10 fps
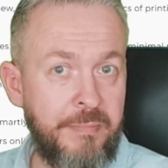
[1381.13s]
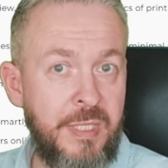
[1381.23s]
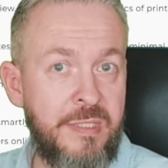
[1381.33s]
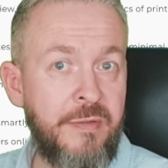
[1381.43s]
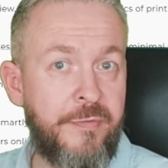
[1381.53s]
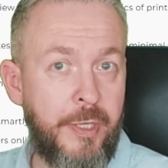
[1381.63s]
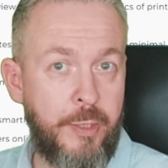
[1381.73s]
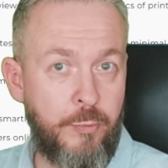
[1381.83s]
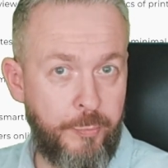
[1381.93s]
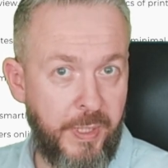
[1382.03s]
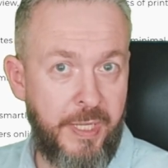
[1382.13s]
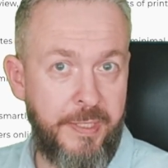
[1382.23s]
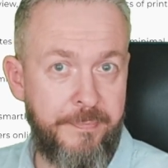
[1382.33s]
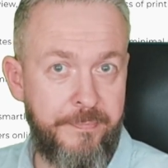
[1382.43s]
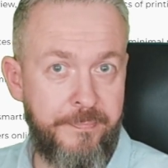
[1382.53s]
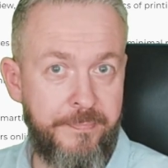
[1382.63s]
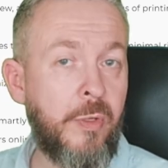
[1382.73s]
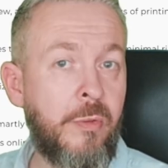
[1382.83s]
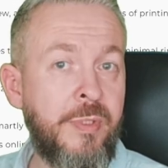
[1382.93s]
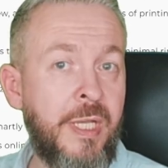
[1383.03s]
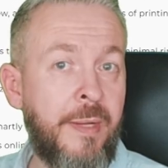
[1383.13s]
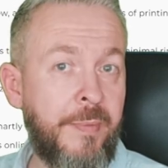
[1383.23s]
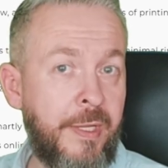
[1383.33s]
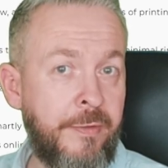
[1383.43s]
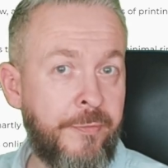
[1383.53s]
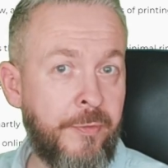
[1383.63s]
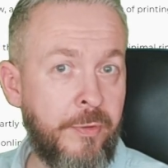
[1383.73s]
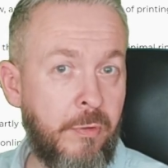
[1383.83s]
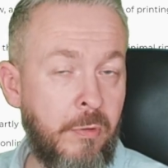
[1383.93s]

it's a very good buy. Oh yeah, and for